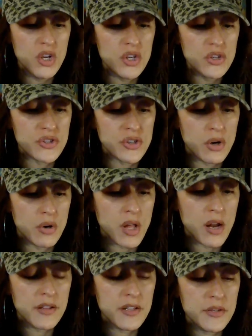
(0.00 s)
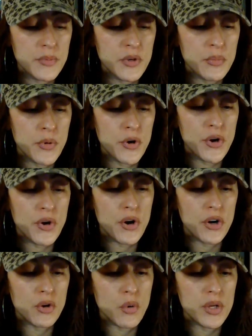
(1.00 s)
So a lot of these people
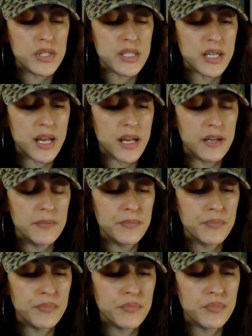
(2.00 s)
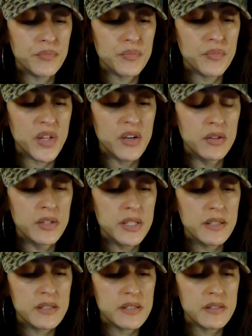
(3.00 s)
are going to get
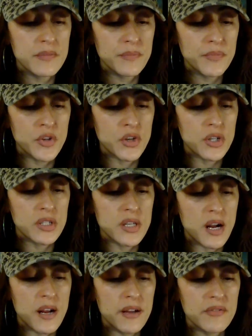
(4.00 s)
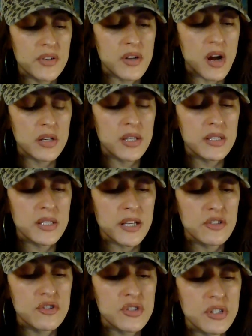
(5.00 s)
illness. They're going to die of a
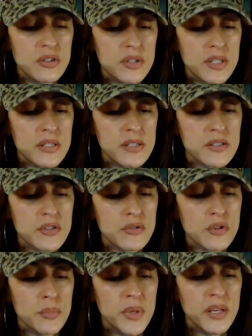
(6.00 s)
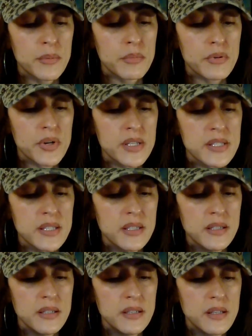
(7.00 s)
non-contagious illness. They'll be in prison,